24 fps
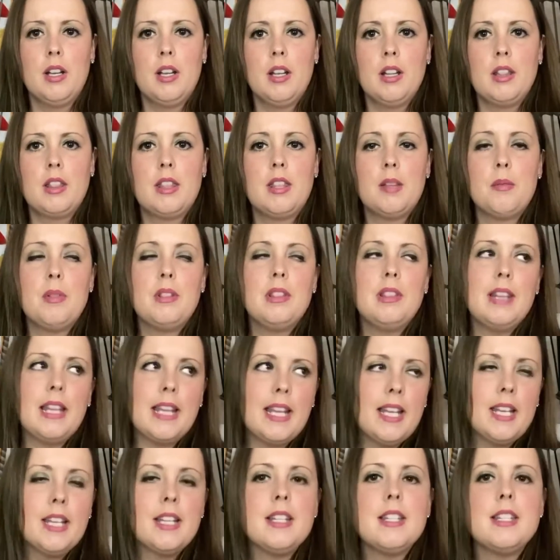The
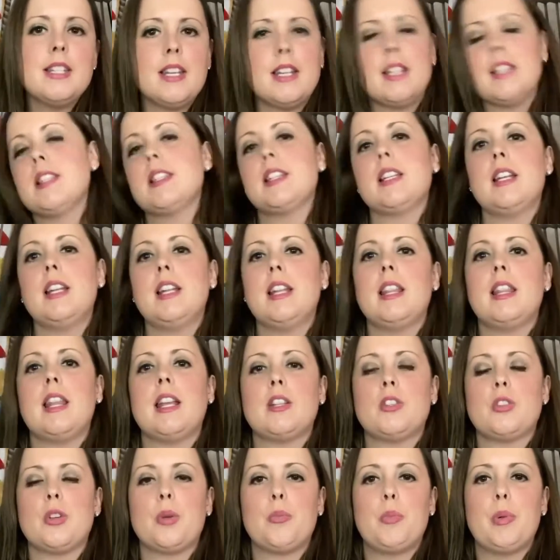latest incident that
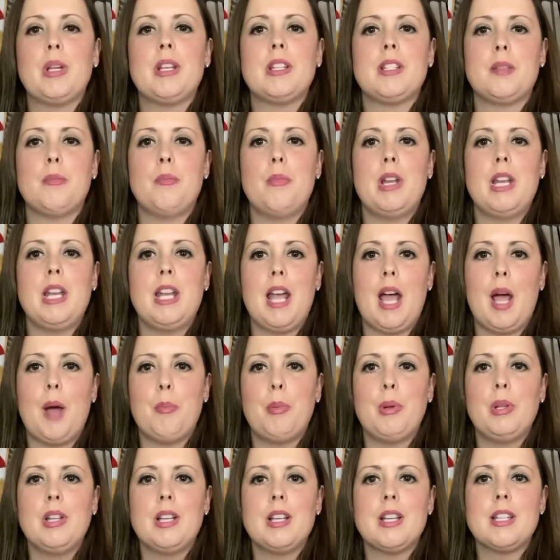took place in
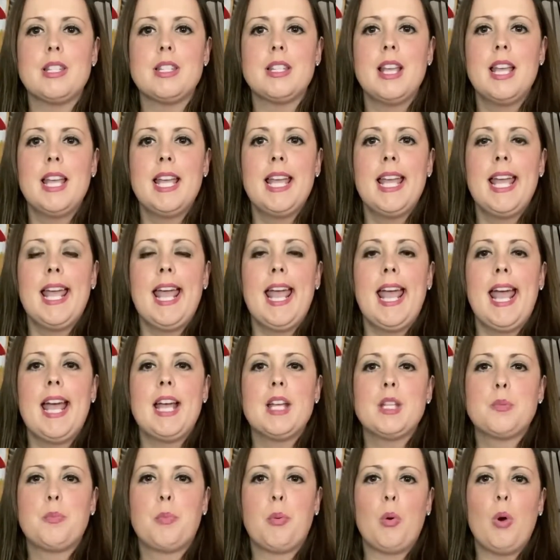Minneapolis
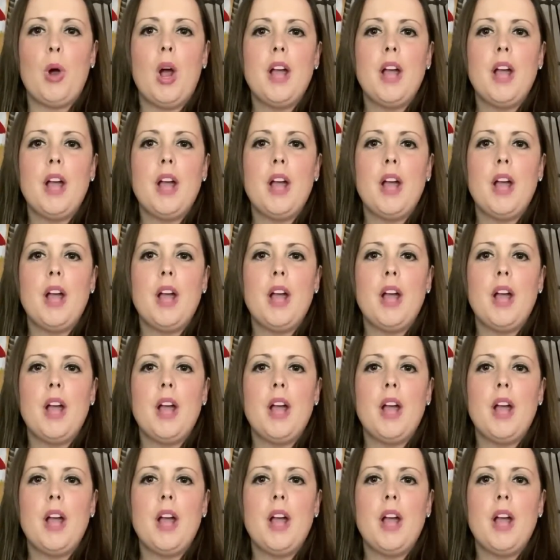has brought